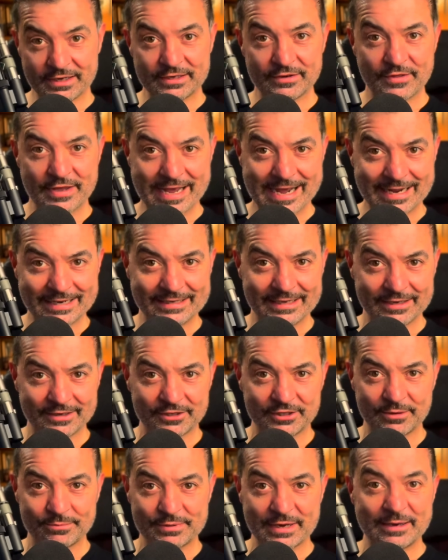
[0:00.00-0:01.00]
of the idea
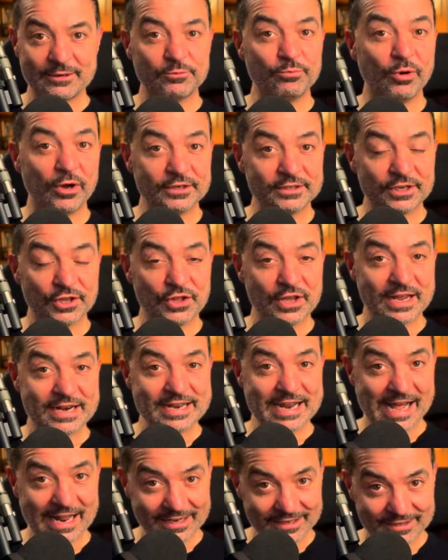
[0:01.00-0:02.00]
sometimes point to the
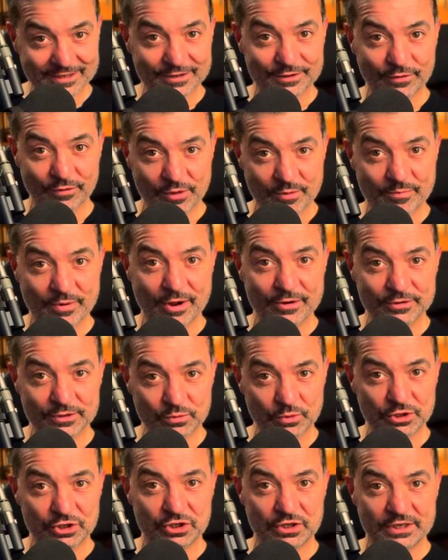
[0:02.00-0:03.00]
analysis of the bones,
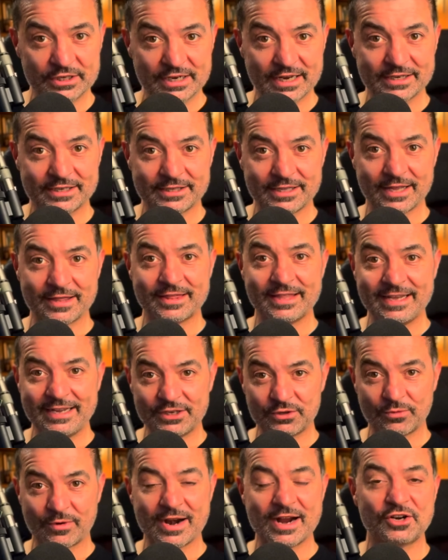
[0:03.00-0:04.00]
which suggests that
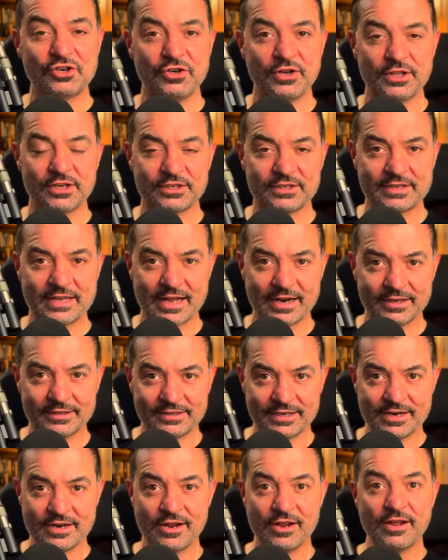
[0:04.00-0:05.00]
these were actually the
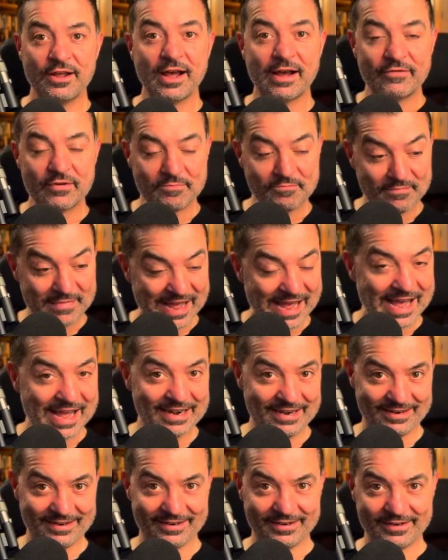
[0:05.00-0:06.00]
skeleton of a
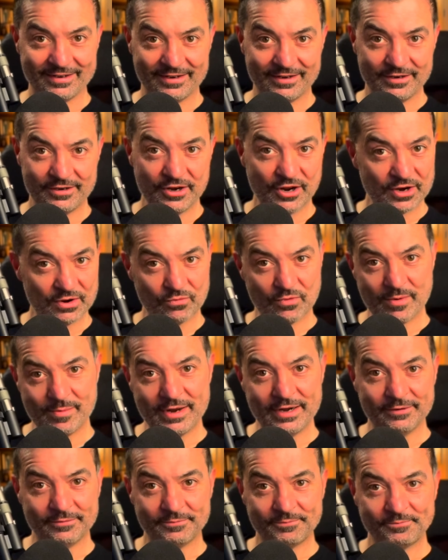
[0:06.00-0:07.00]
man, not a
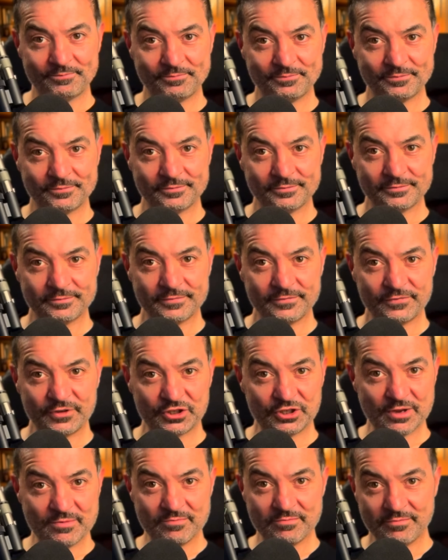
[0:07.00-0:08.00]
woman. For
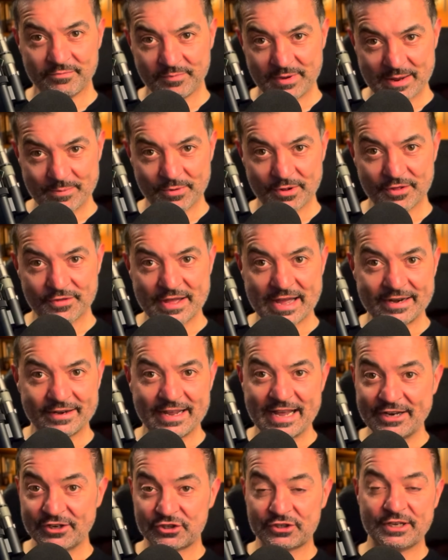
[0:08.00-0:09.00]
some people, that
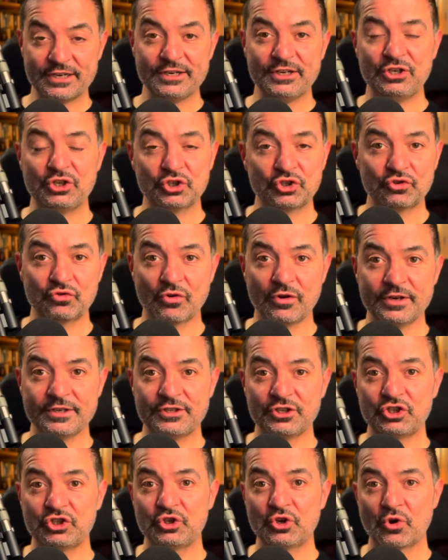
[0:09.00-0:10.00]
instantly destroys
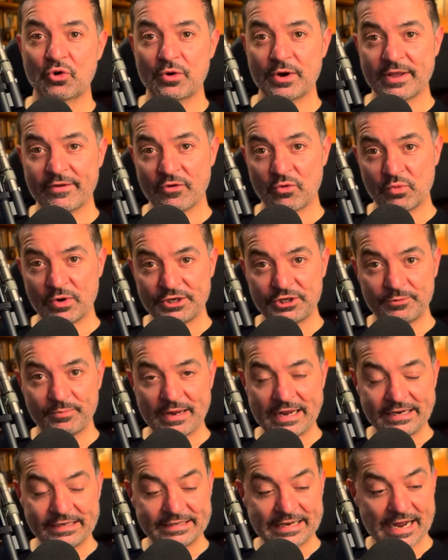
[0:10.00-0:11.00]
the story of a witch
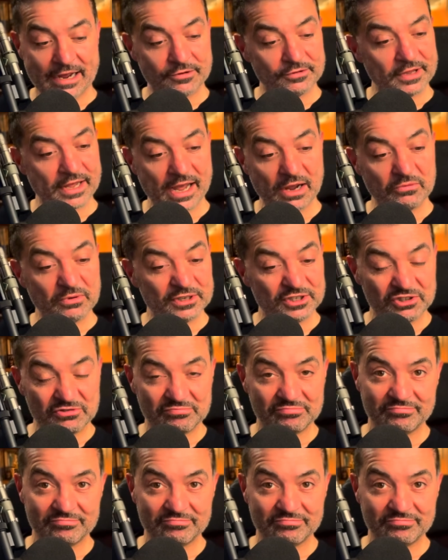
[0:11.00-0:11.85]
being down there, which